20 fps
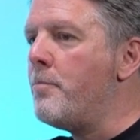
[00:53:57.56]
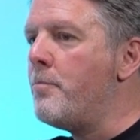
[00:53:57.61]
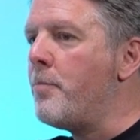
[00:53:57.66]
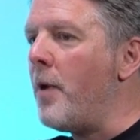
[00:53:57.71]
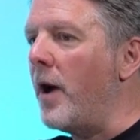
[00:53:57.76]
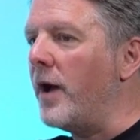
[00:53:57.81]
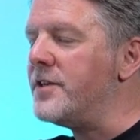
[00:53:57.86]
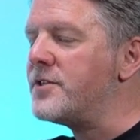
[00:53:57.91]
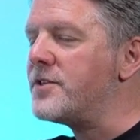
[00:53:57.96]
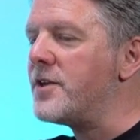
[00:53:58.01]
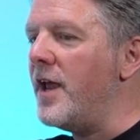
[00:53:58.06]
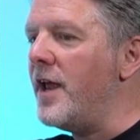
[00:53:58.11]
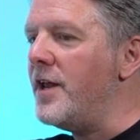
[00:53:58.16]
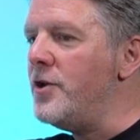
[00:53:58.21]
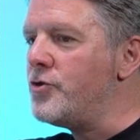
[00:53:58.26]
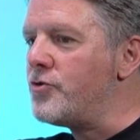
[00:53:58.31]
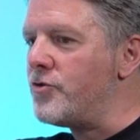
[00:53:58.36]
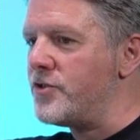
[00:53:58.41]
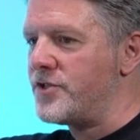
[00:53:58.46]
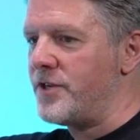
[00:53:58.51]
But it's
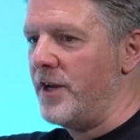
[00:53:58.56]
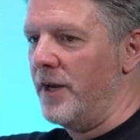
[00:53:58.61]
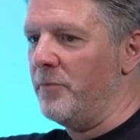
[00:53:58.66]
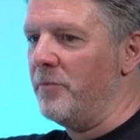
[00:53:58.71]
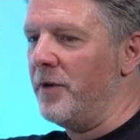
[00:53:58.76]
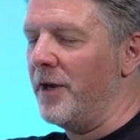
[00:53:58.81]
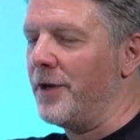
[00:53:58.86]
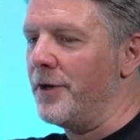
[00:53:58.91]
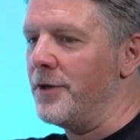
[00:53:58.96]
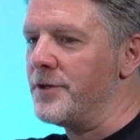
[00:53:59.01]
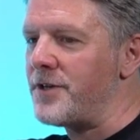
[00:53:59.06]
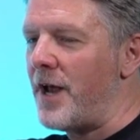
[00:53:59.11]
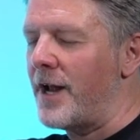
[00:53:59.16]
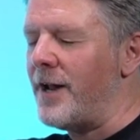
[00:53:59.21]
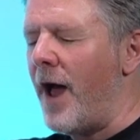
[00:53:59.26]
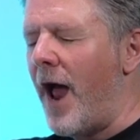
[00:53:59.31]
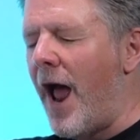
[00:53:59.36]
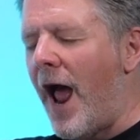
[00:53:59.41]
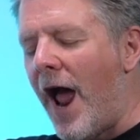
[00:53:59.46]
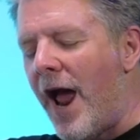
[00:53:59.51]
interesting because, and
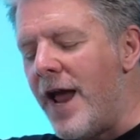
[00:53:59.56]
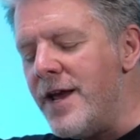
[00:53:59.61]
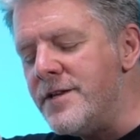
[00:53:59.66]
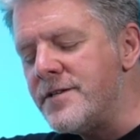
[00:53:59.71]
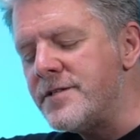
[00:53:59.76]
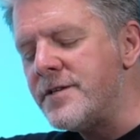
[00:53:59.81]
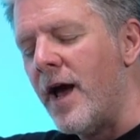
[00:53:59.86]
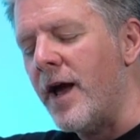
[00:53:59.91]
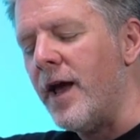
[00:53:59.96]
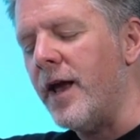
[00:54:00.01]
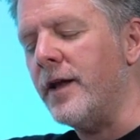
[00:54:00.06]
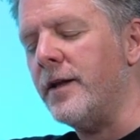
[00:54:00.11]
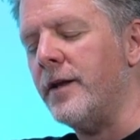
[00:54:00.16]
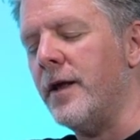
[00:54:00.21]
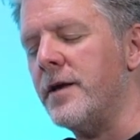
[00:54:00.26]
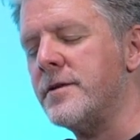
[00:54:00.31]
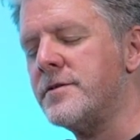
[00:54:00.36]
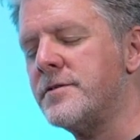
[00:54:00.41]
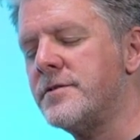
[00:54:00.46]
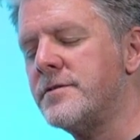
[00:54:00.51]
I hate saying
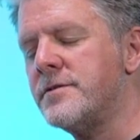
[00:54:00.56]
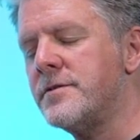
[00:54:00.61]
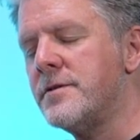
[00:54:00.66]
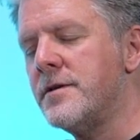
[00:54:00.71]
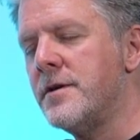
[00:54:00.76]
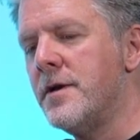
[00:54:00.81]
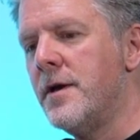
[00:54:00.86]
this,